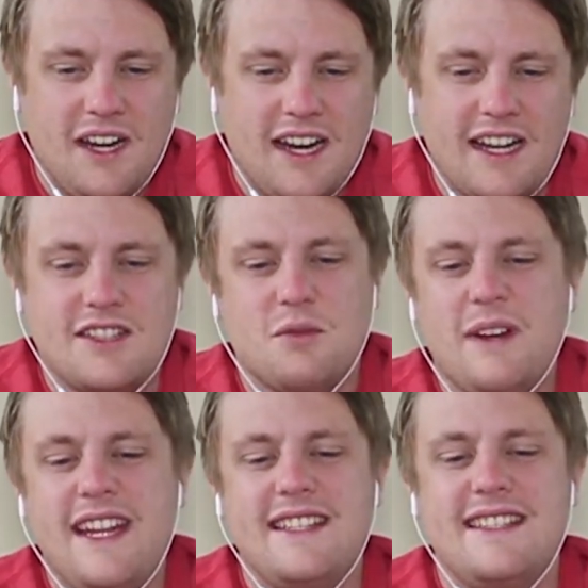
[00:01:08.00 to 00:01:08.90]
Ah,
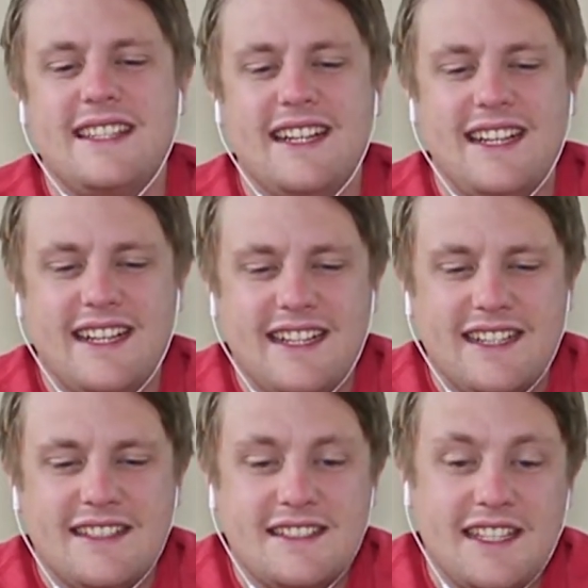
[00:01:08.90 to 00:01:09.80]
tweets.
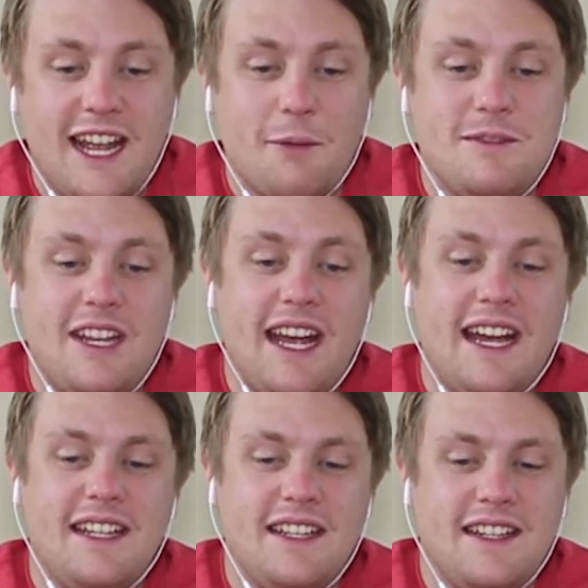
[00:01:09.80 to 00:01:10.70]

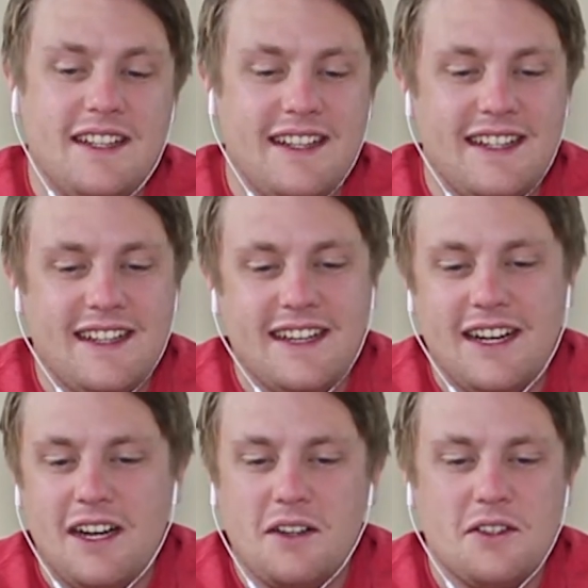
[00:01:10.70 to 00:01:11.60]

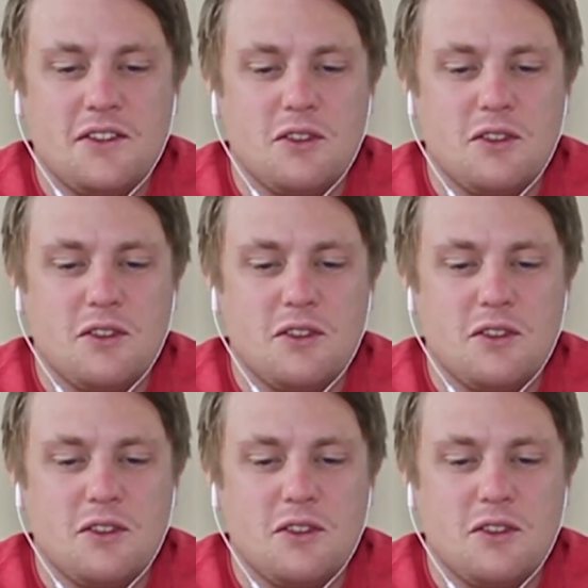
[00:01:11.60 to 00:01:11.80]
Snapchat, all the